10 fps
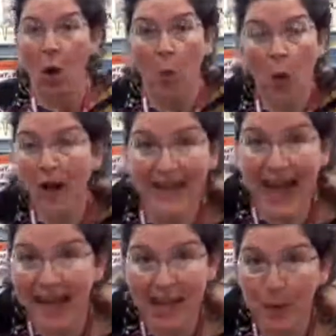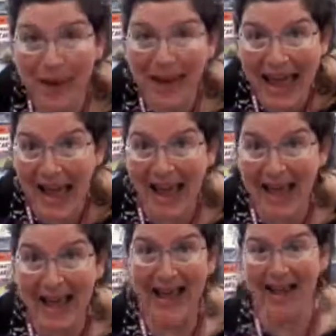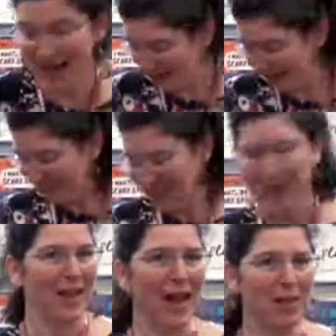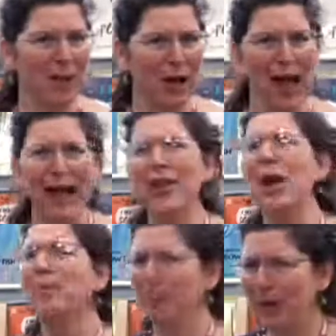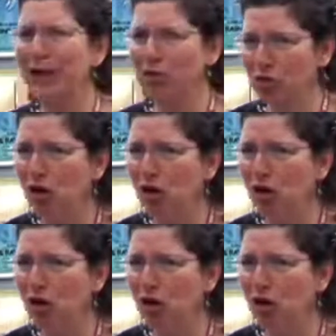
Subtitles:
What can you play? I play the big